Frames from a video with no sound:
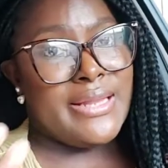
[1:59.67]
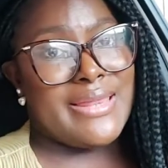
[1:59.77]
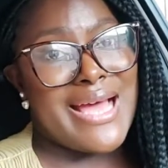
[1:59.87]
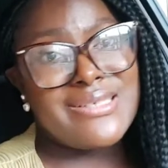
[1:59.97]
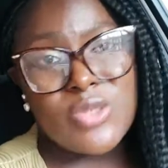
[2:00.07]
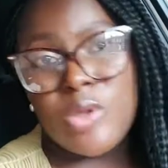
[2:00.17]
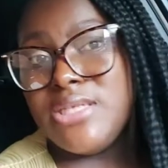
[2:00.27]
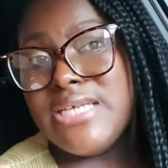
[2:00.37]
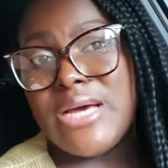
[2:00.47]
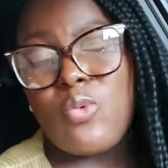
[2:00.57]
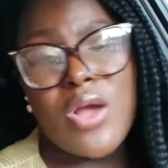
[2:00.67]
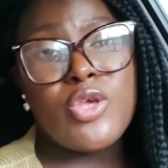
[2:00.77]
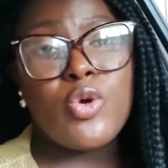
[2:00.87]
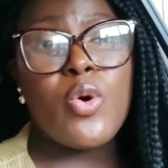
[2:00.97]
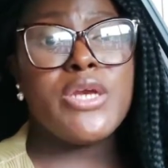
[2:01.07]
That's only done when
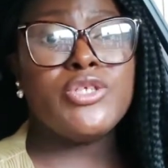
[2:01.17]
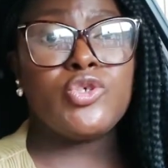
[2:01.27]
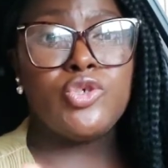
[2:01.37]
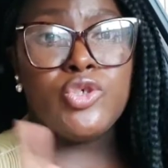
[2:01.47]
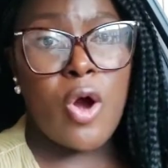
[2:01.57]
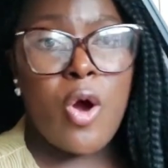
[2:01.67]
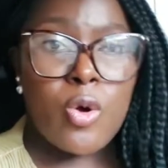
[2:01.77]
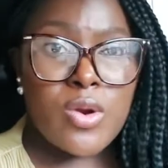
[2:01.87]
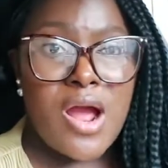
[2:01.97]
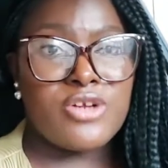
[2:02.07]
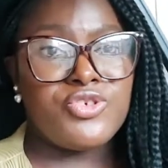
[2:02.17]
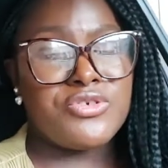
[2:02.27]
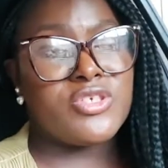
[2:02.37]
you go into your own country.